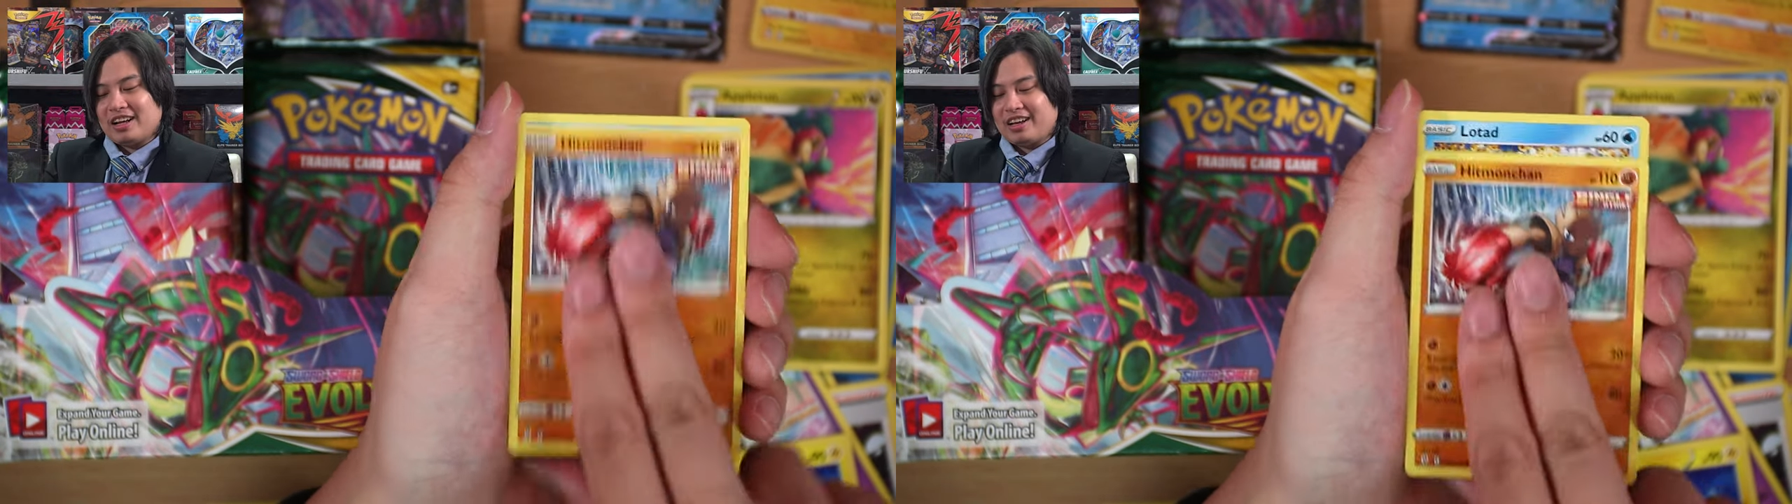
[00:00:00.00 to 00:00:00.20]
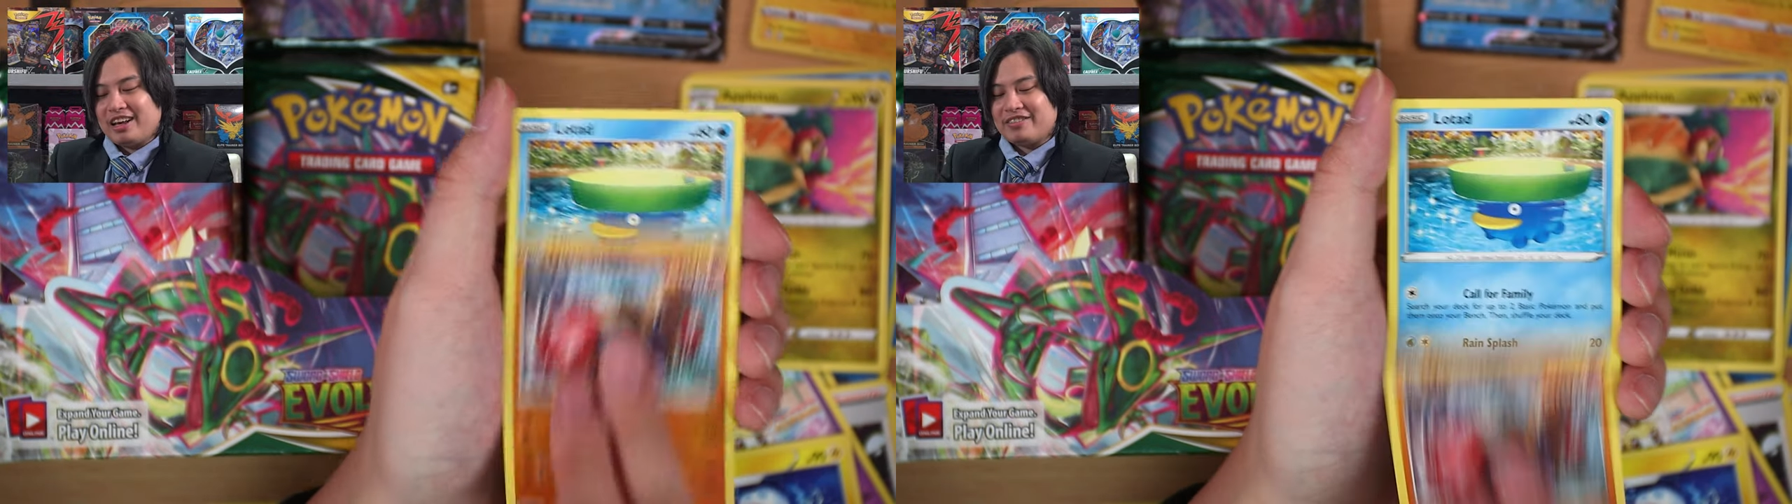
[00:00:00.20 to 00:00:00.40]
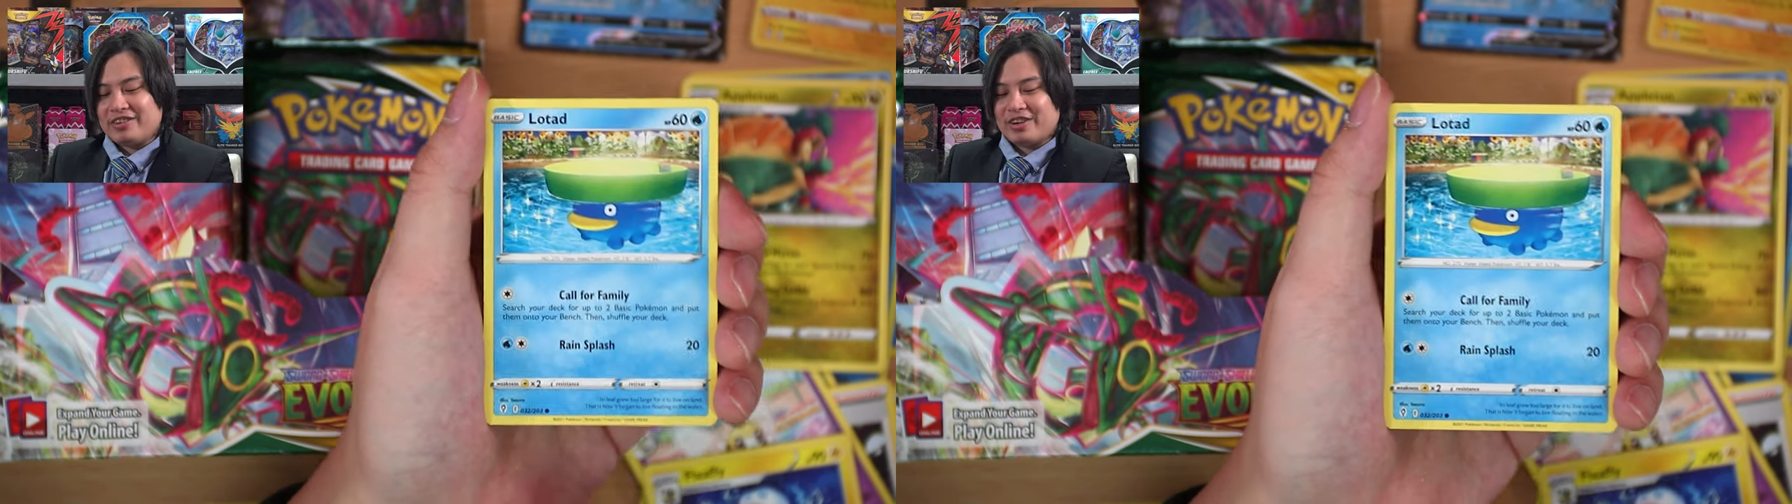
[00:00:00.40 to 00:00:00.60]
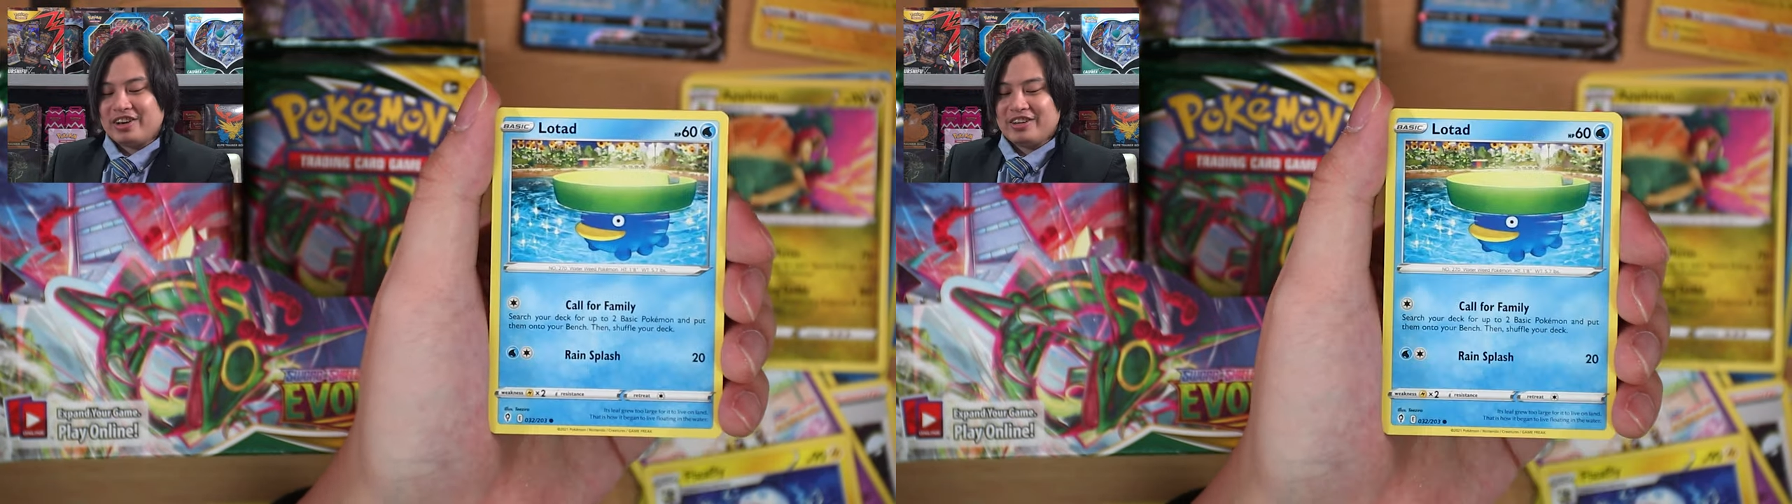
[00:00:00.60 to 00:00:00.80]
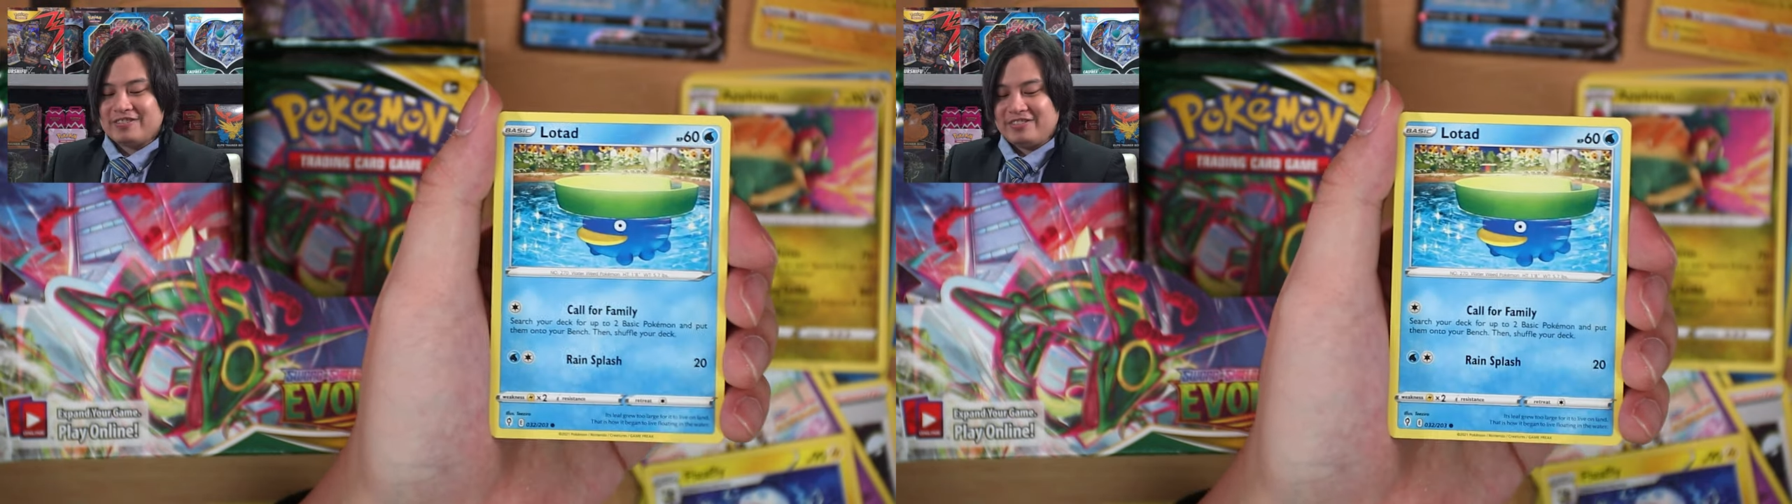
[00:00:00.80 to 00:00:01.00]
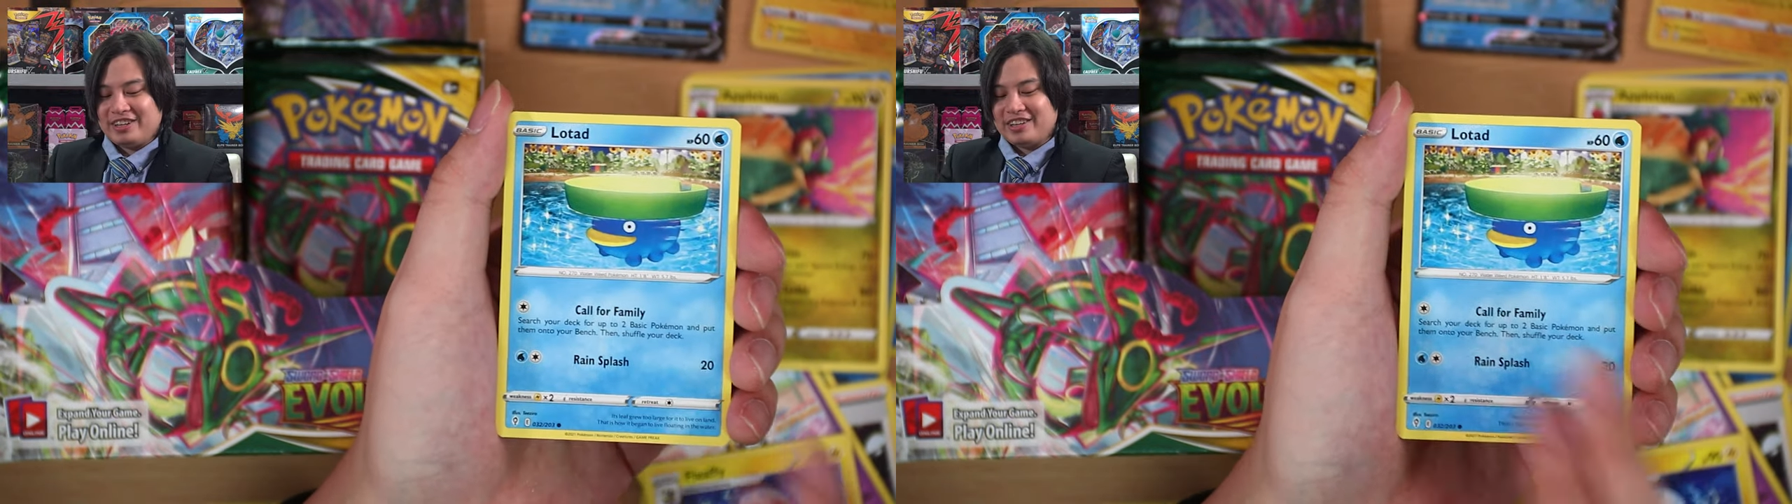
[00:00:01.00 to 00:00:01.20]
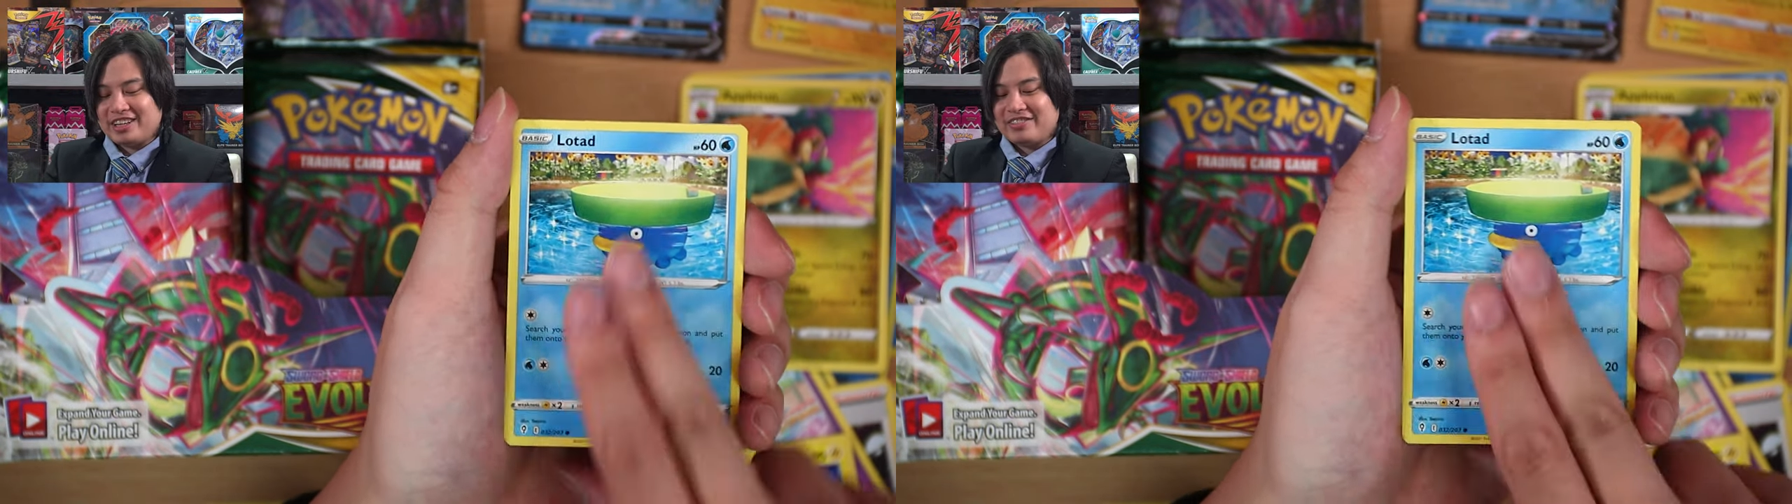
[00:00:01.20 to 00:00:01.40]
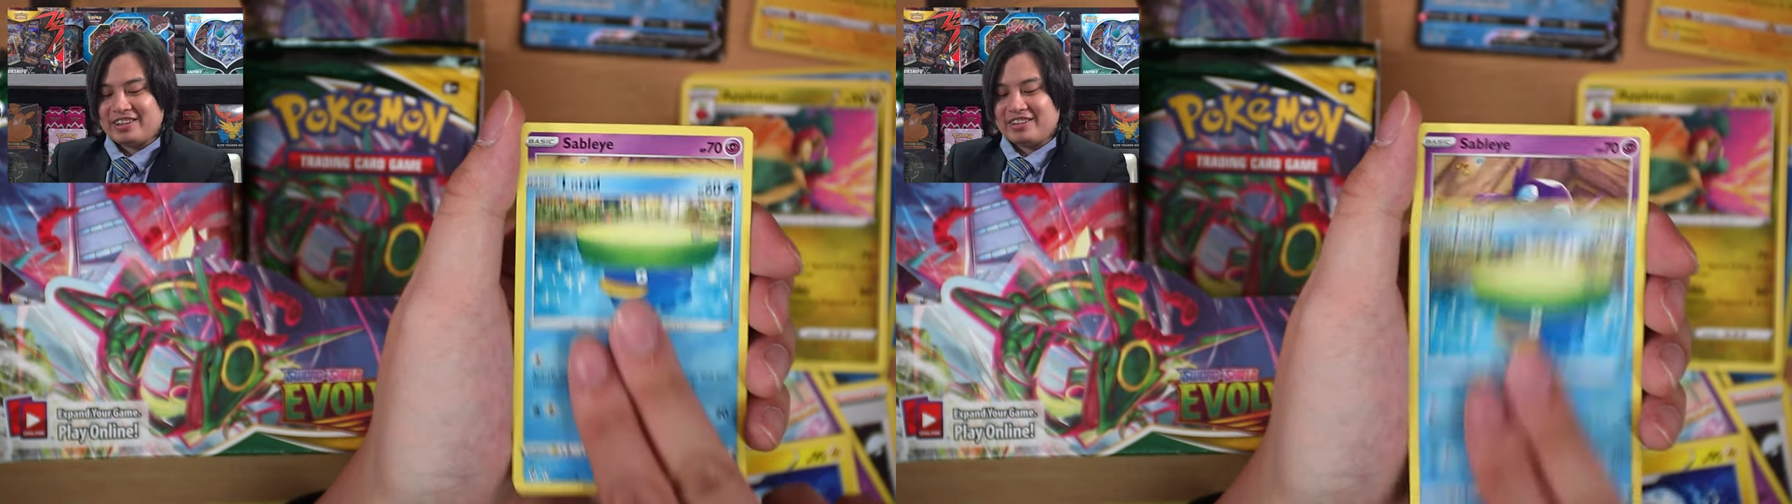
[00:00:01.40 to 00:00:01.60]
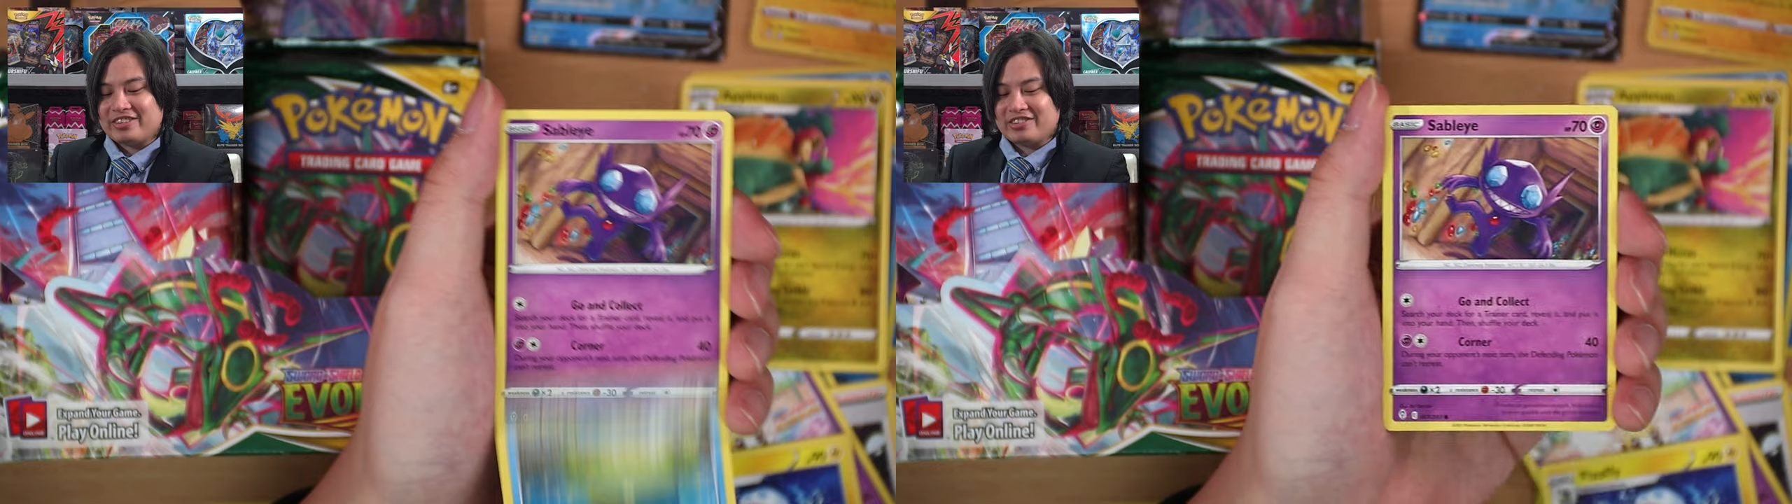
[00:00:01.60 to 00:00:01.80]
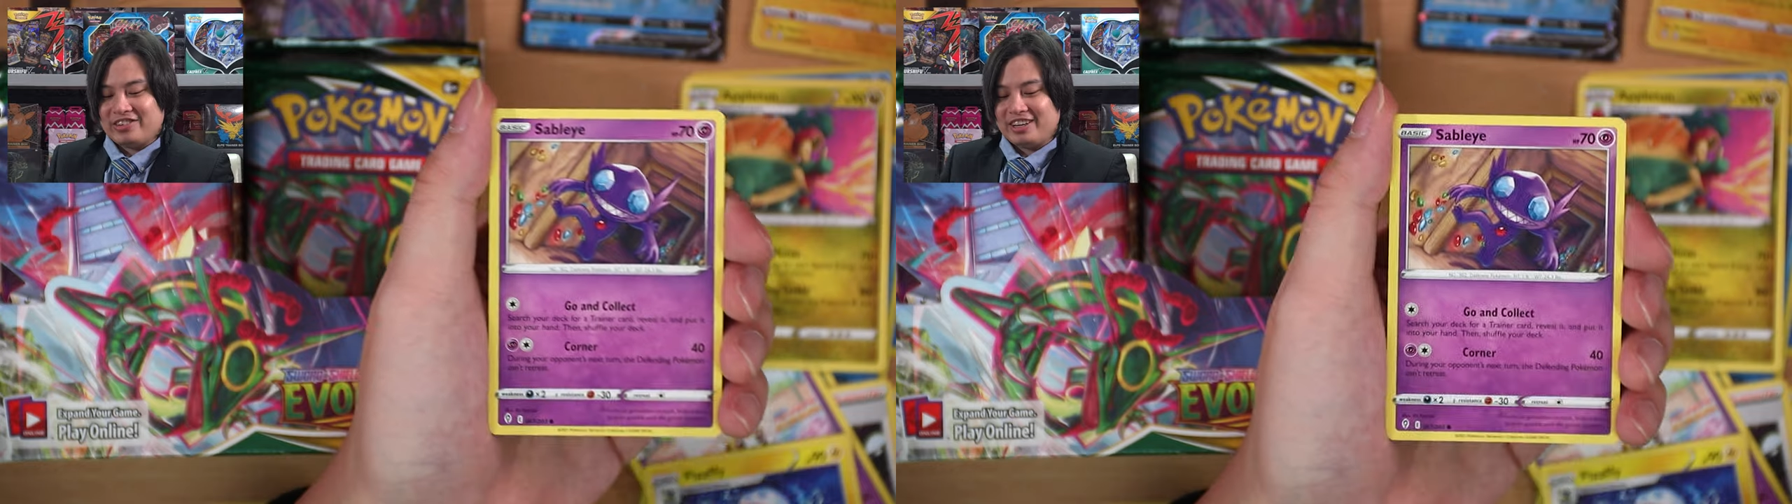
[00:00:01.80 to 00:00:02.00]
I have a good feeling about
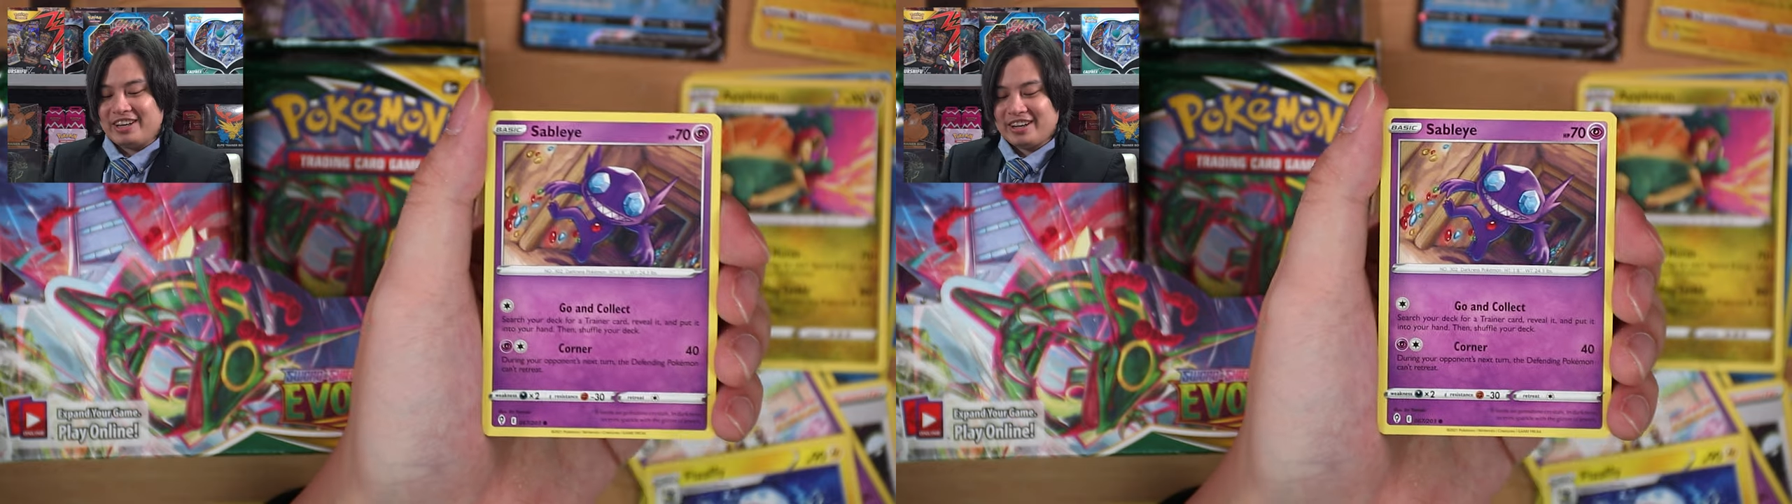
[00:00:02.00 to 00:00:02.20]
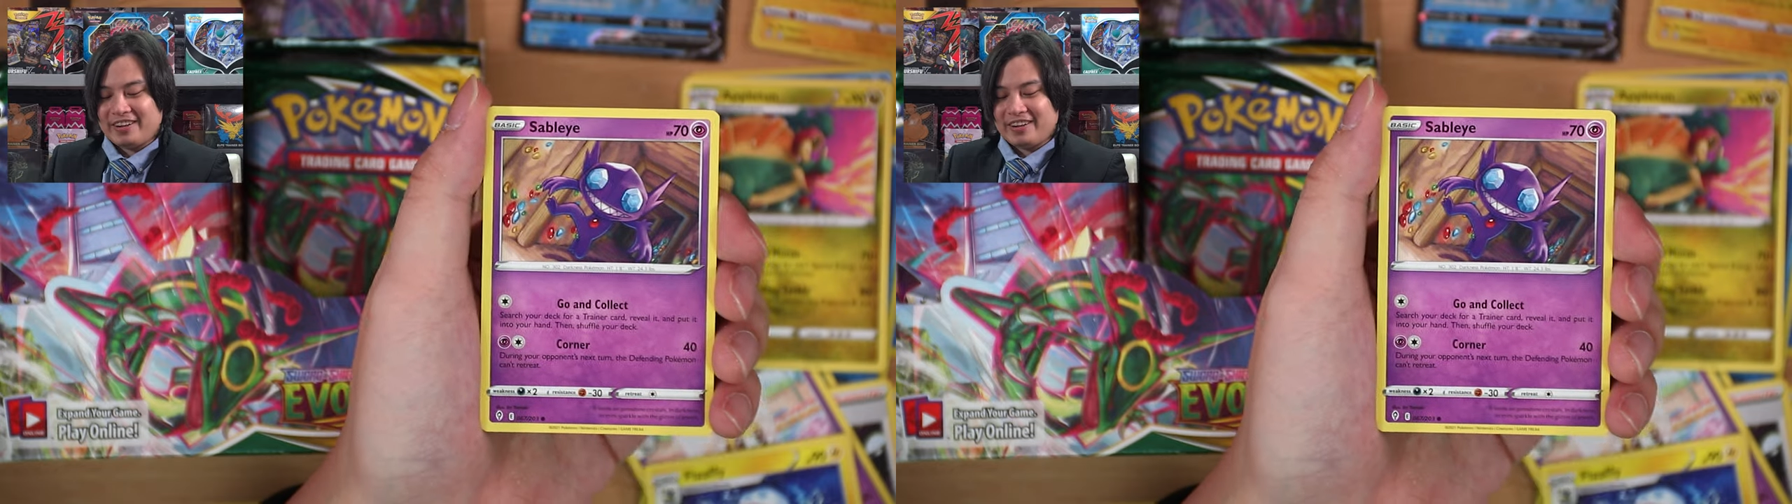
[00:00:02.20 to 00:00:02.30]
this one.